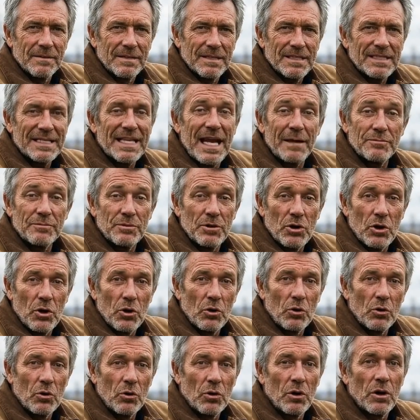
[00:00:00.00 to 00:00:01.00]
Step
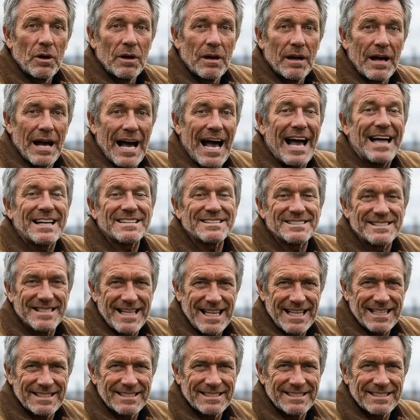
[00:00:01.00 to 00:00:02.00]
2. I
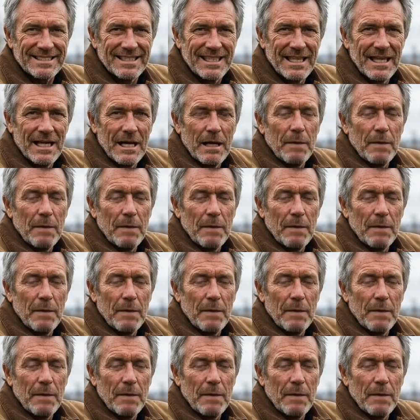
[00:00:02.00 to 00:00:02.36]
assess.